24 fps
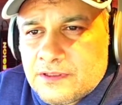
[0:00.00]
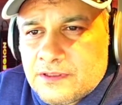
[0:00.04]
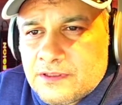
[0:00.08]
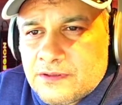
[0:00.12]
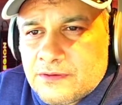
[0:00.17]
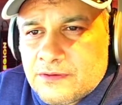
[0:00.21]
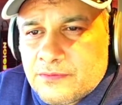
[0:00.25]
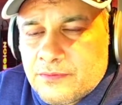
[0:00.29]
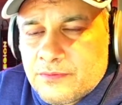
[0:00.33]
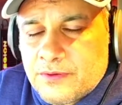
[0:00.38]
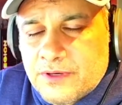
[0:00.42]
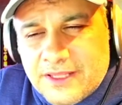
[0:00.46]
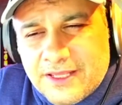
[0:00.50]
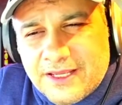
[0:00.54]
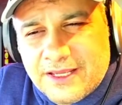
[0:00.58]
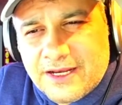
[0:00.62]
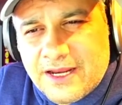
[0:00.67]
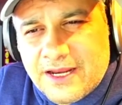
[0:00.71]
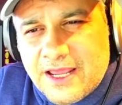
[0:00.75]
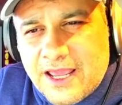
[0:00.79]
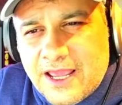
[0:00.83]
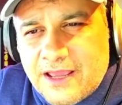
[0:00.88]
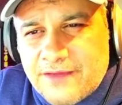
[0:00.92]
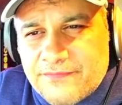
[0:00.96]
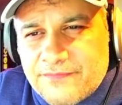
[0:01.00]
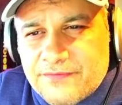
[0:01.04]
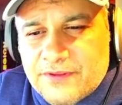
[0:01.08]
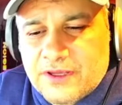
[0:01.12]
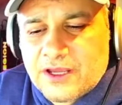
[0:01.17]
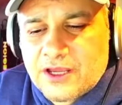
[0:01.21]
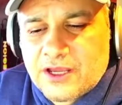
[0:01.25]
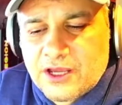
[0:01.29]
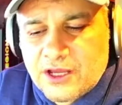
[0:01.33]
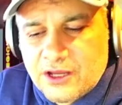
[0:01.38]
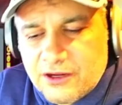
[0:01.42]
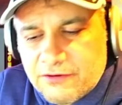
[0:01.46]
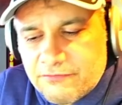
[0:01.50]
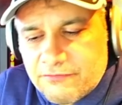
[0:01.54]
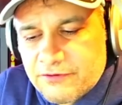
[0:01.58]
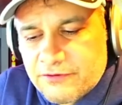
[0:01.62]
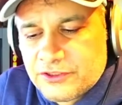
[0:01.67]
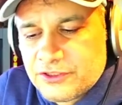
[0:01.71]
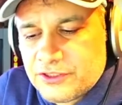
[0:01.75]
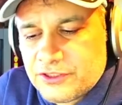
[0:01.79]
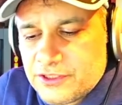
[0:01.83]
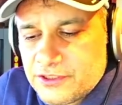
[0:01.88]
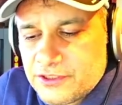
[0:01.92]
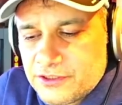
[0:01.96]
When are they going to have the
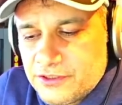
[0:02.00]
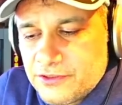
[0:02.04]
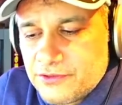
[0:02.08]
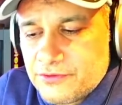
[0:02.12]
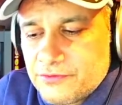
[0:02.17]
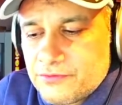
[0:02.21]
courage to do